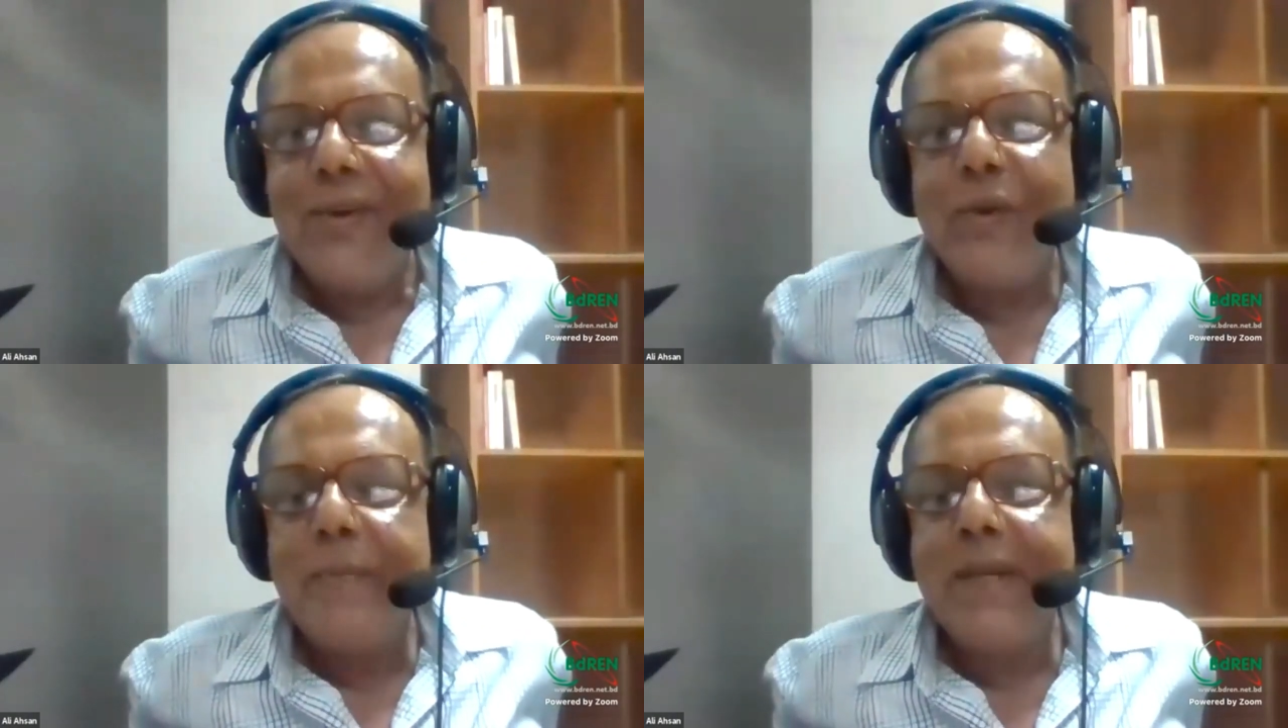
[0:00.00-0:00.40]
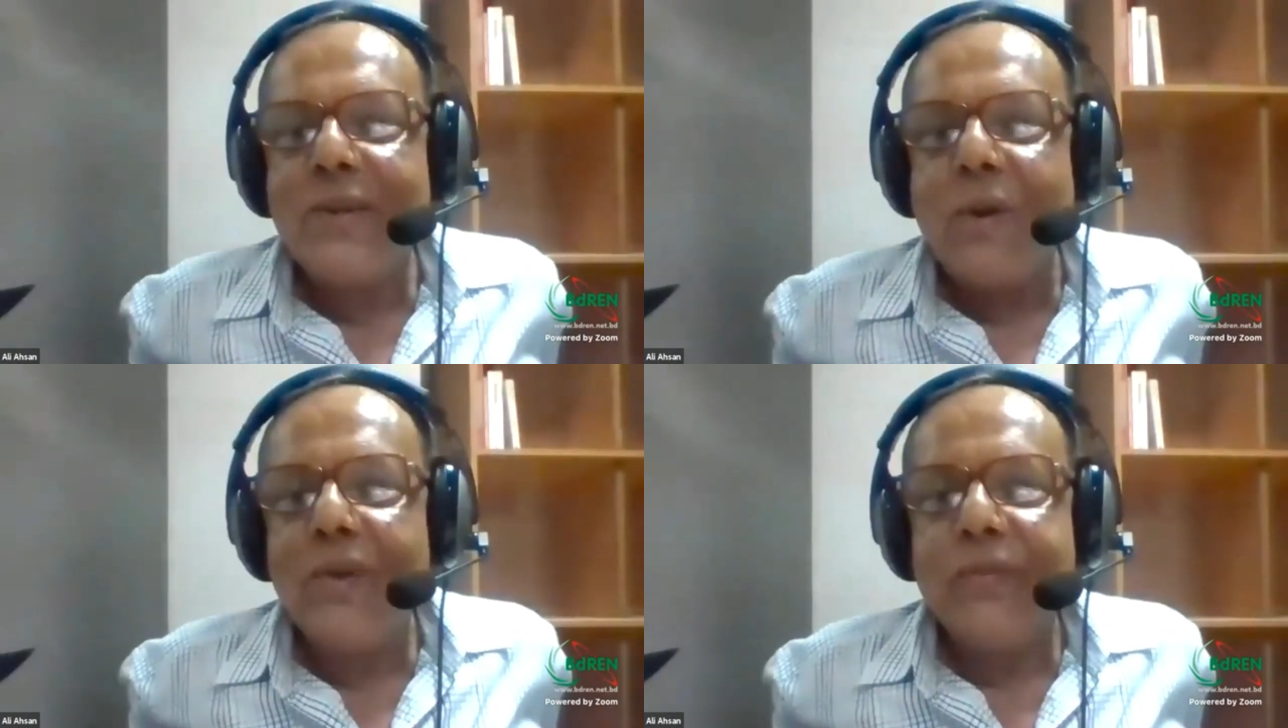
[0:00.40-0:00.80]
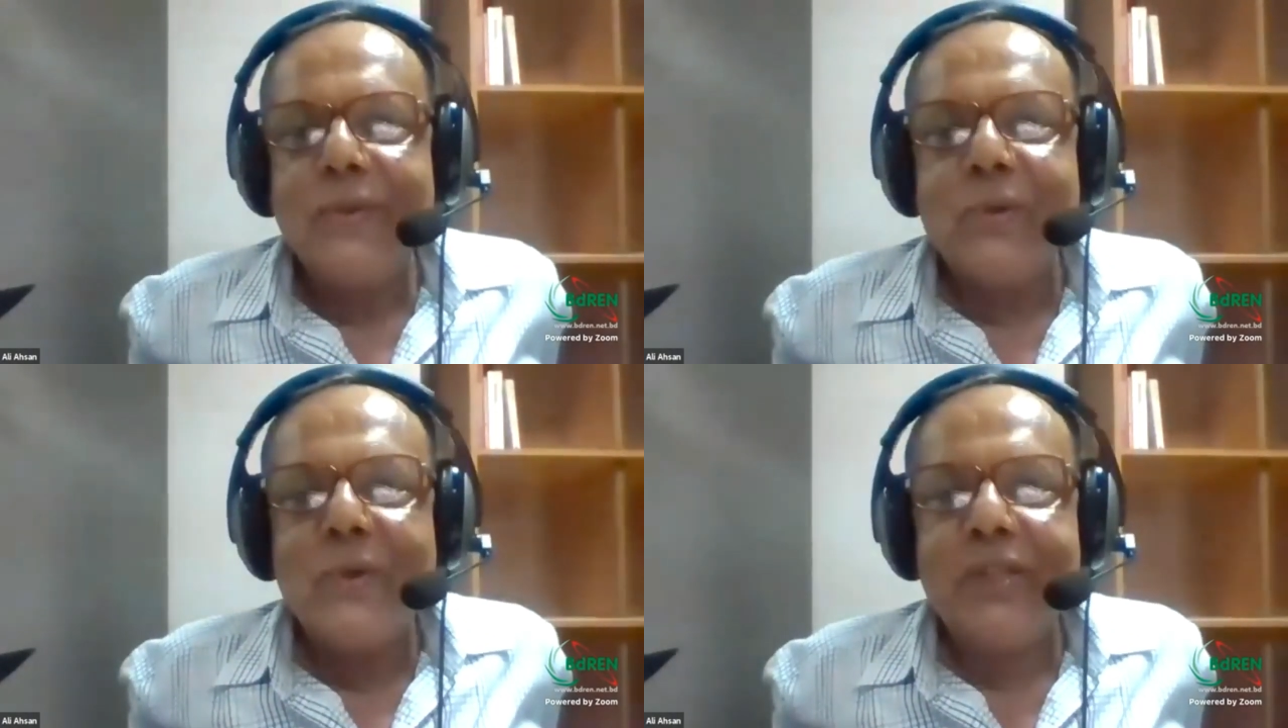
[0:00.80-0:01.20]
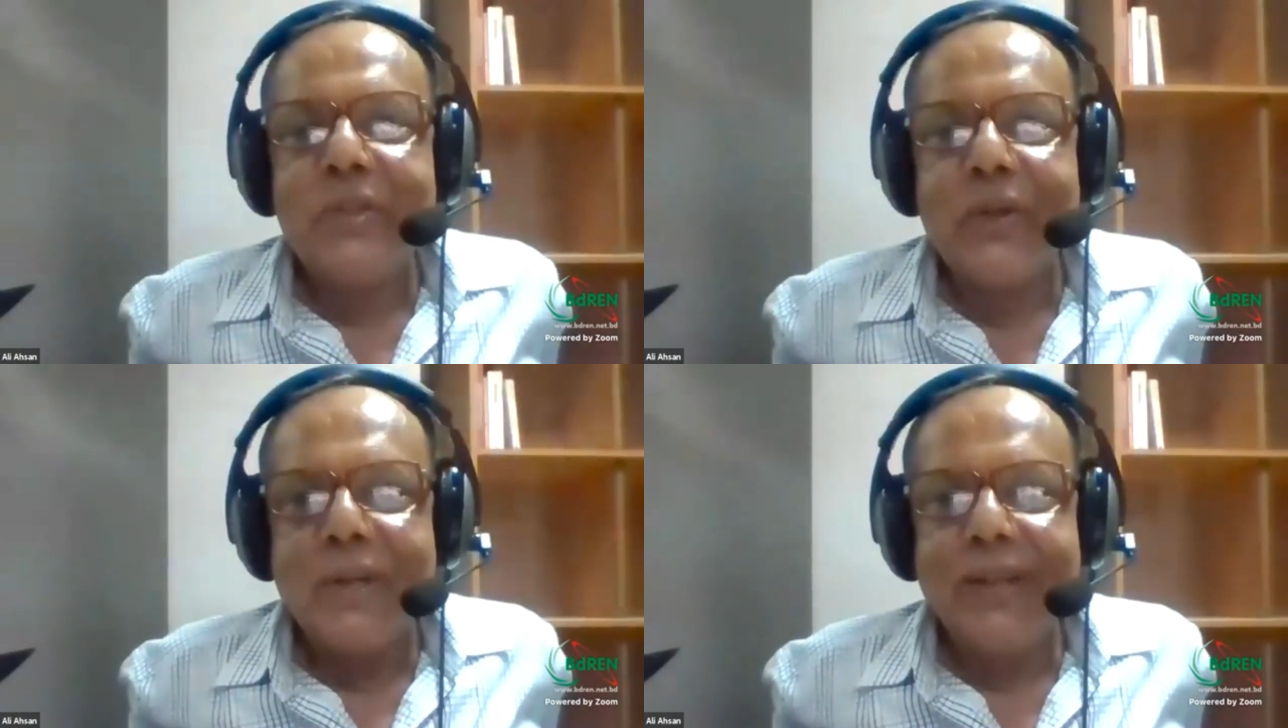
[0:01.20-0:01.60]
Hope that all of you do
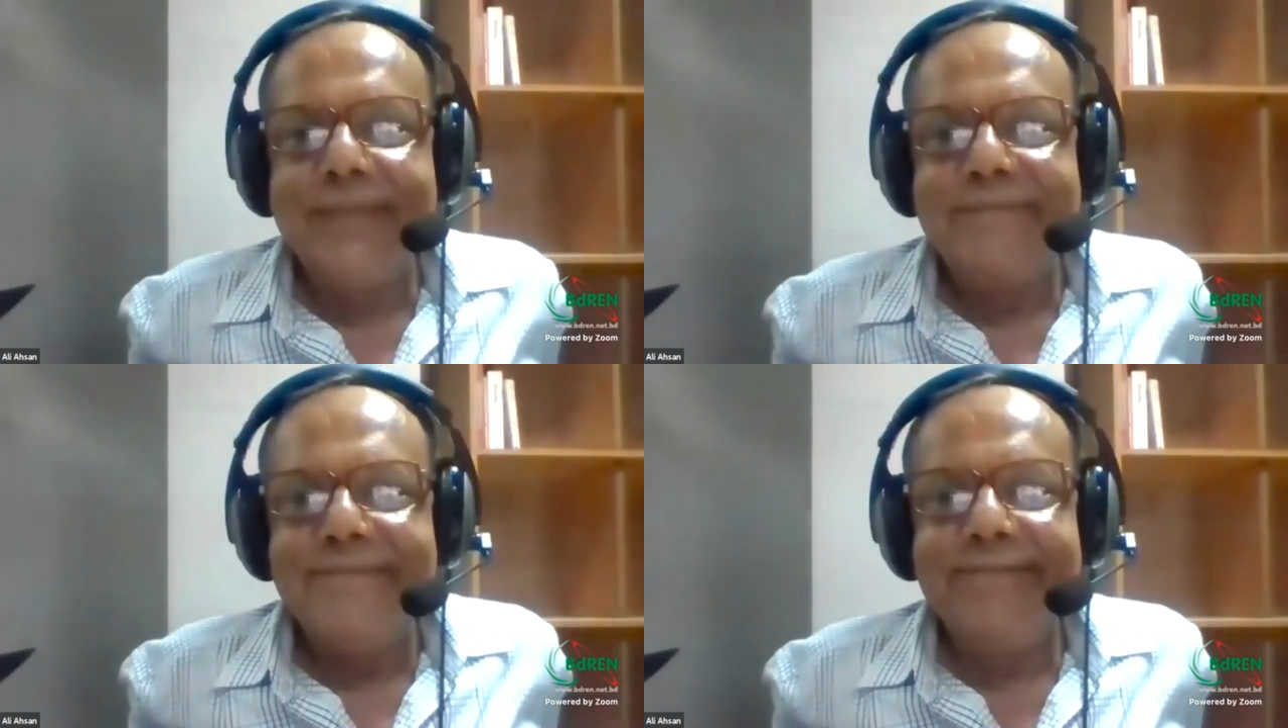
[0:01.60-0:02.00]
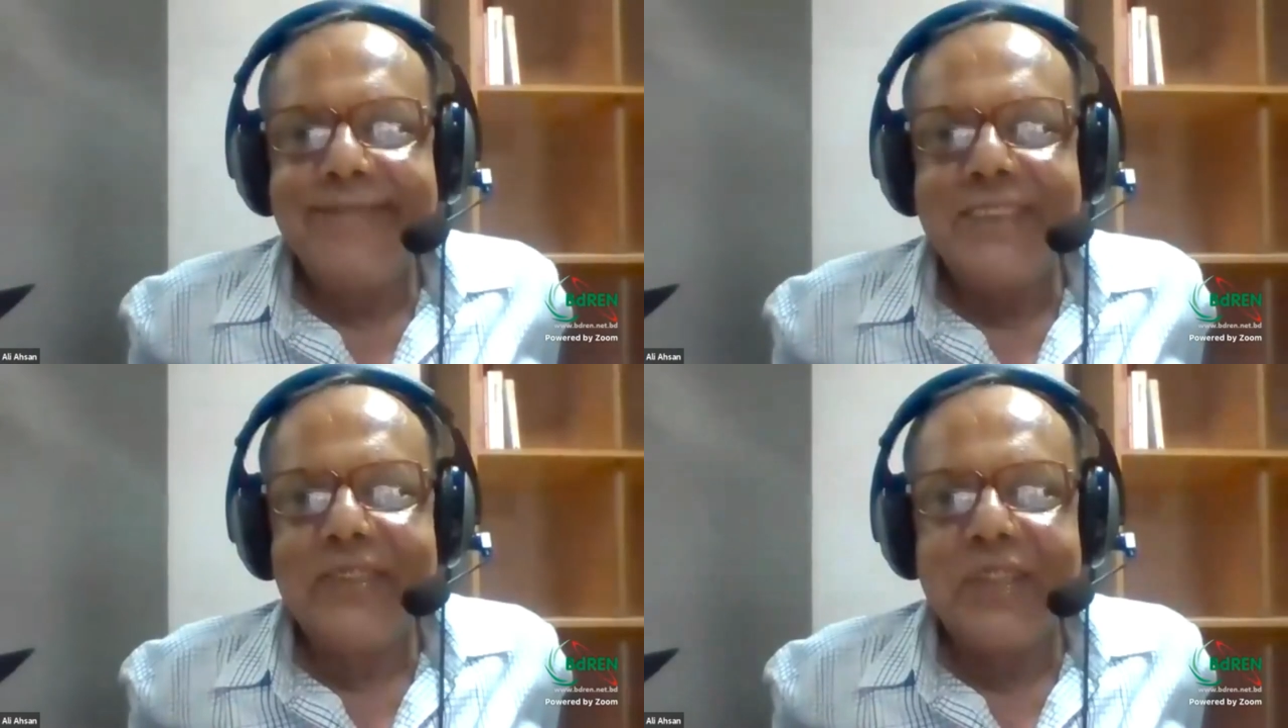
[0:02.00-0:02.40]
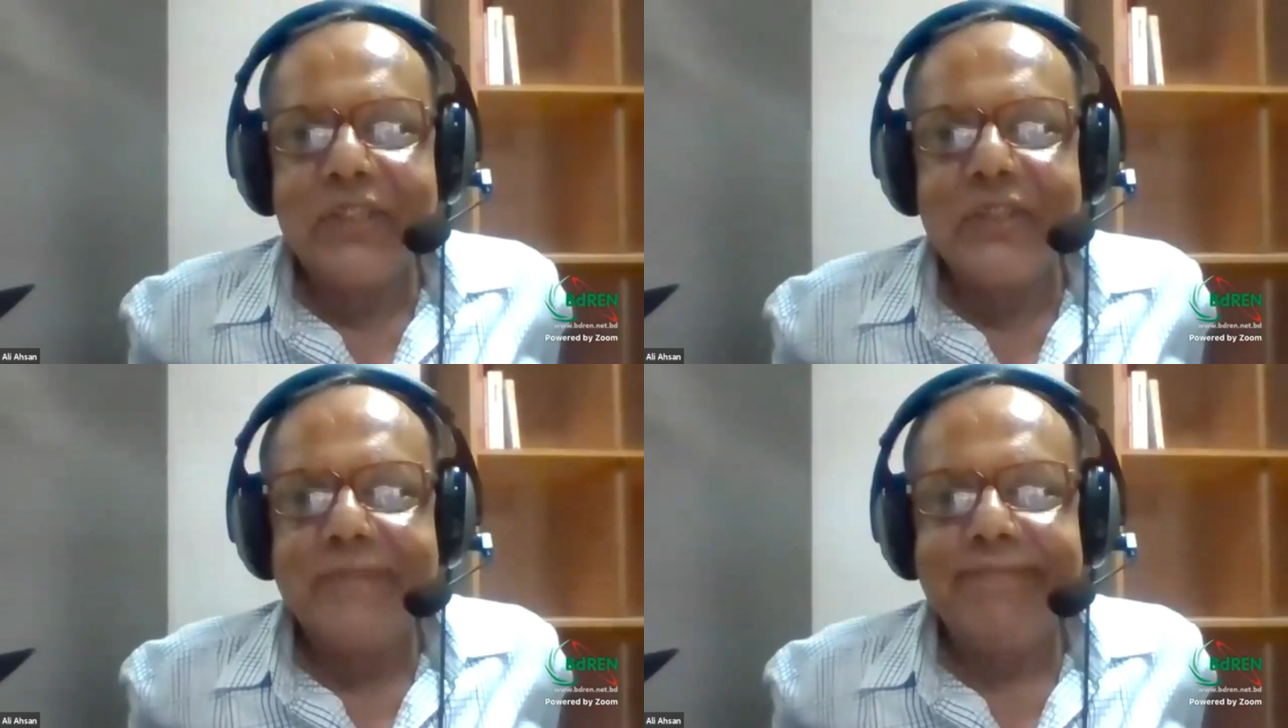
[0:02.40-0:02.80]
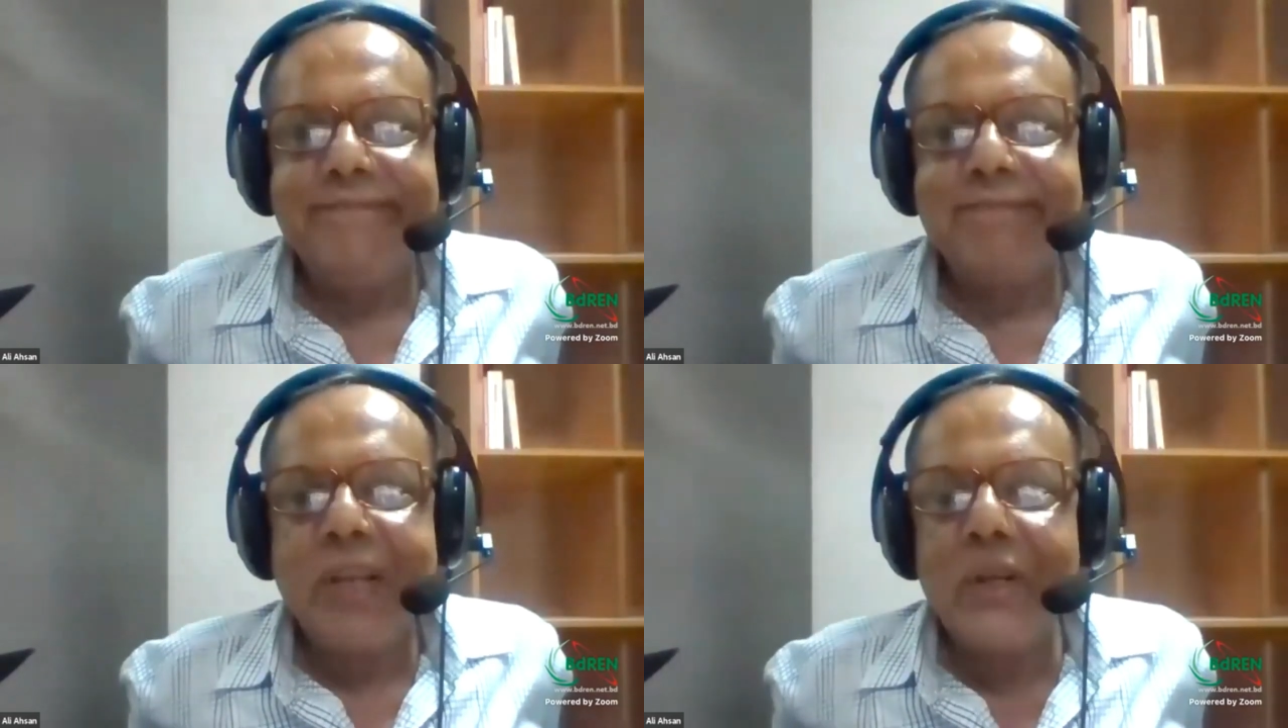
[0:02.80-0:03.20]
enjoy this session.
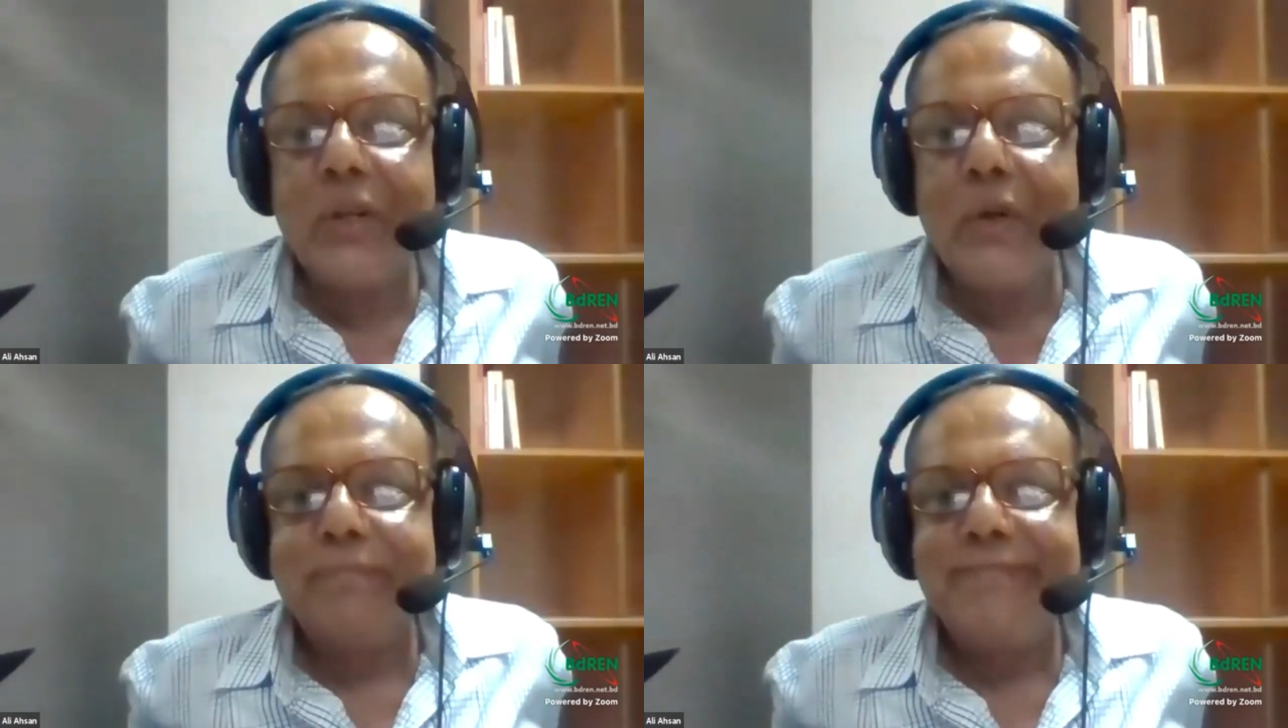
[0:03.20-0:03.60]
Thank you.